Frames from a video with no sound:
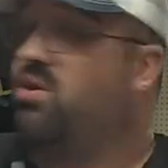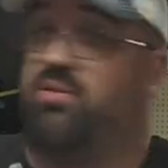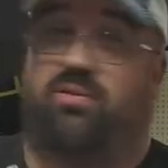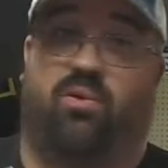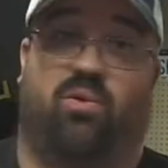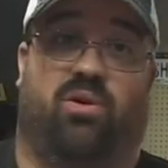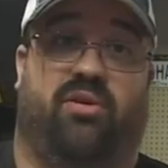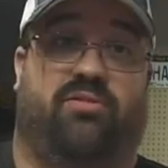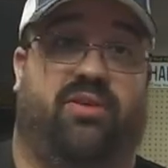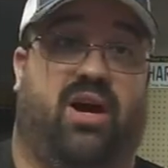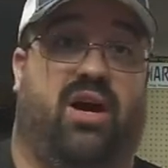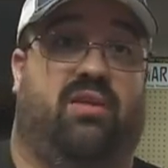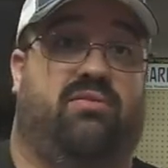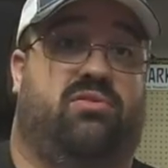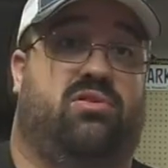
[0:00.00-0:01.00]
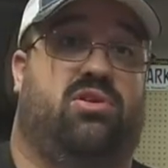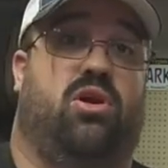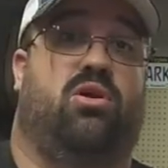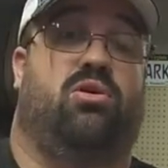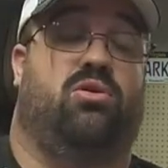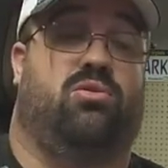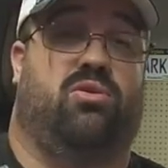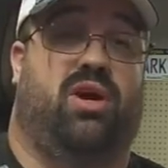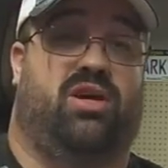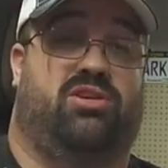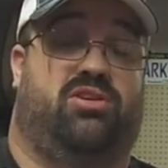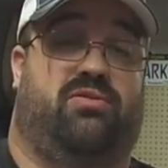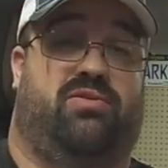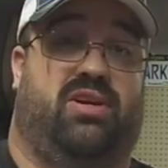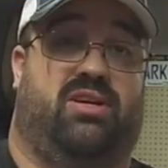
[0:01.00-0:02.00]
4 to 5 total
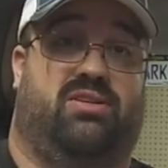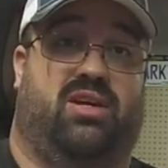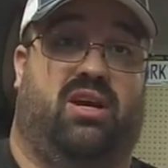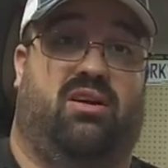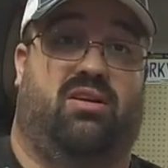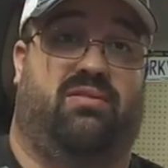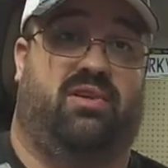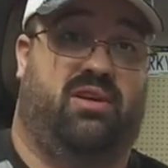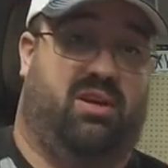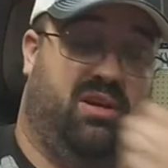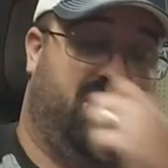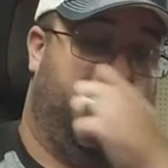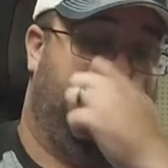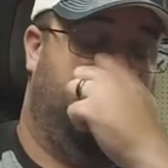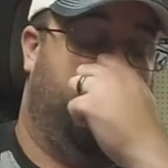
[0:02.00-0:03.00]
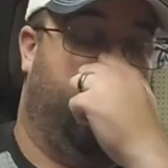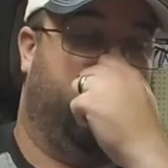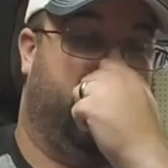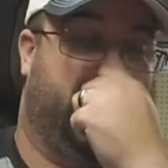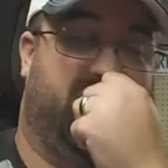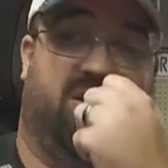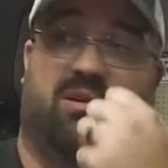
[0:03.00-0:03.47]
SUVs out of it and trucks.